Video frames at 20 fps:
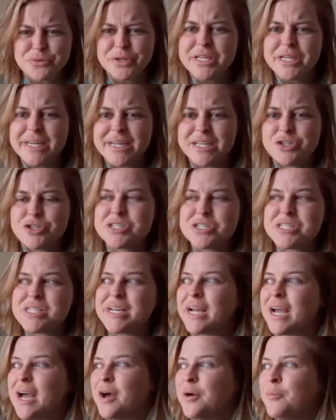really
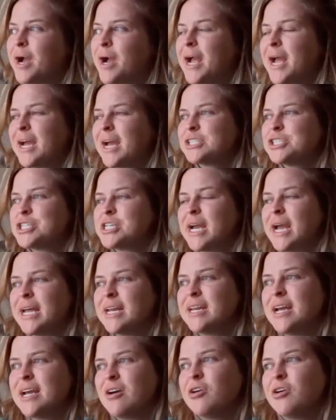interesting. Um, I actually
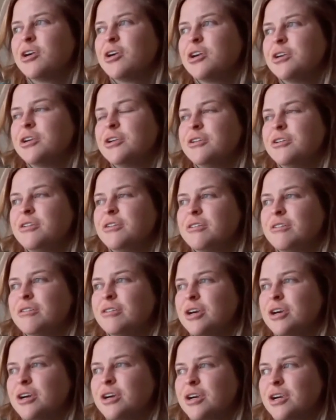had not heard
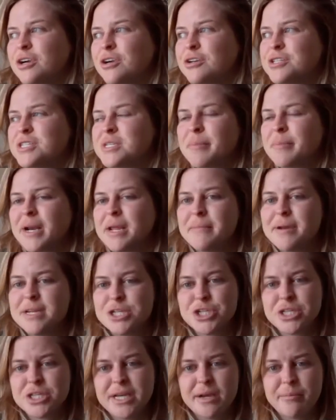heard somebody
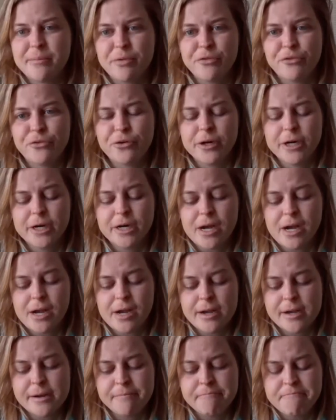mention that before.
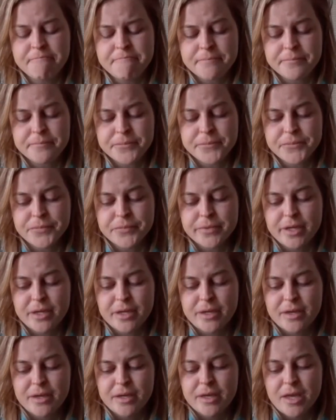Um,
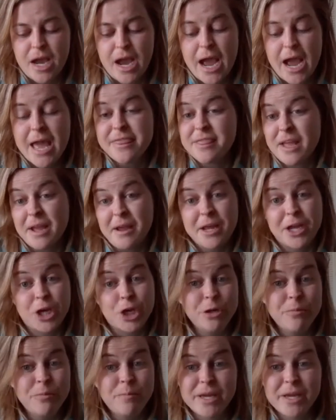I, I
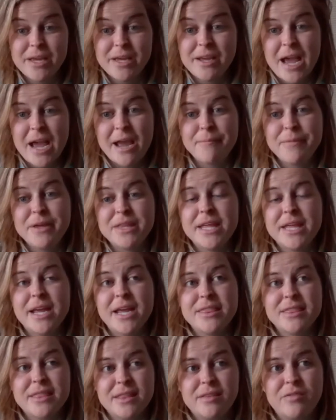could be. I mean,
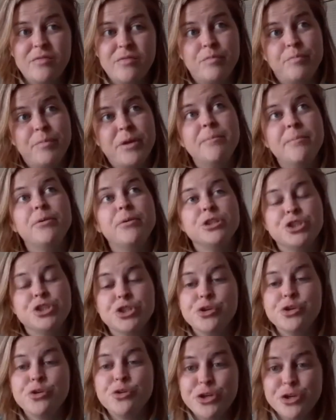they people
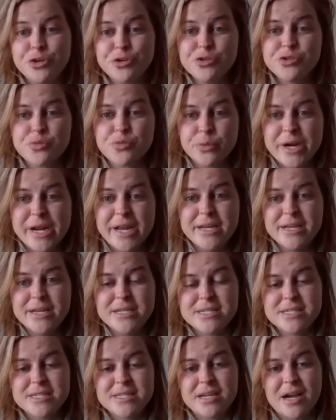do use
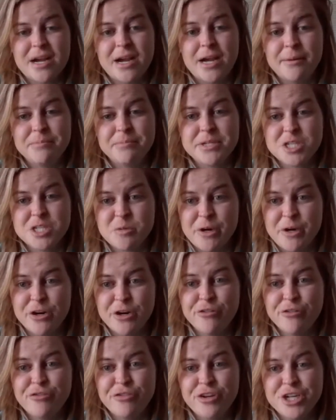rigs um, to
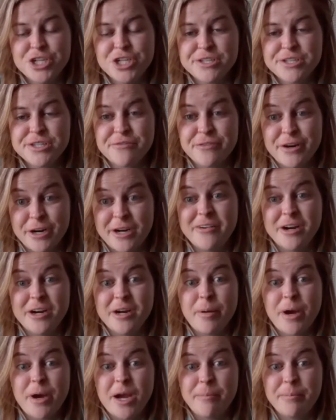spearfish. It's very,
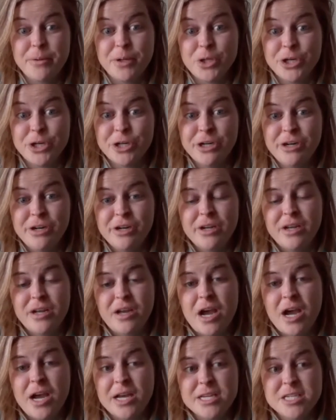very popular,
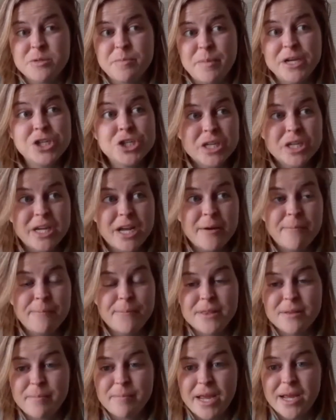uh, especially up
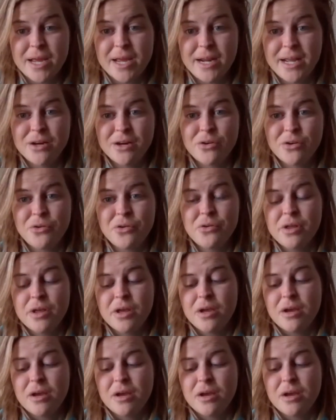in the Panhandle.